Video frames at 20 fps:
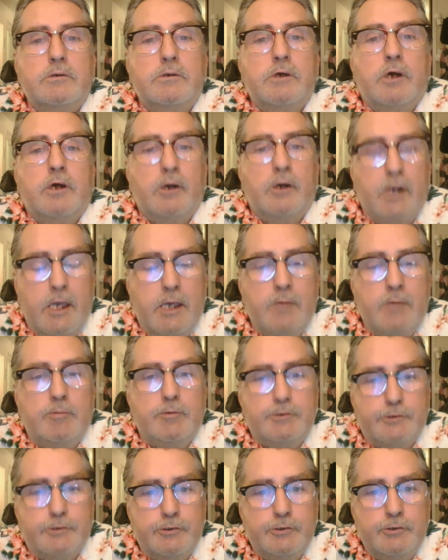are
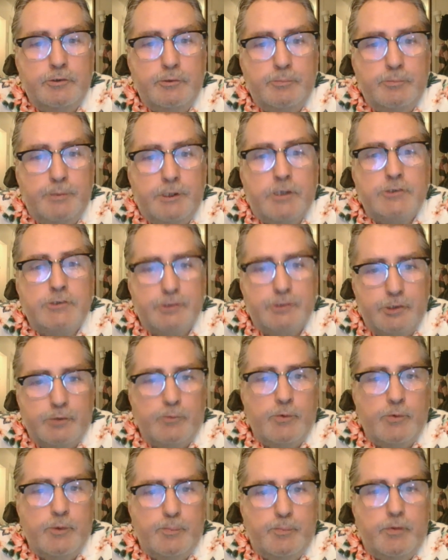able to because of the
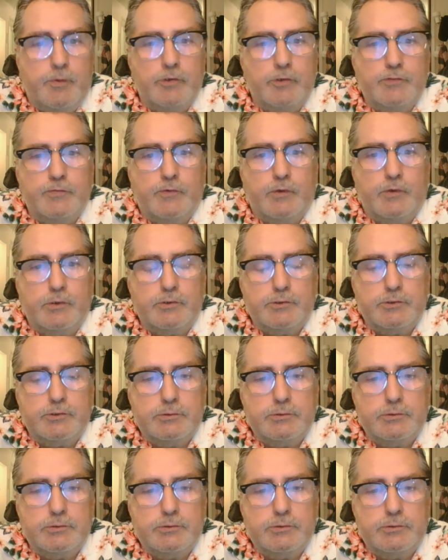repulse force.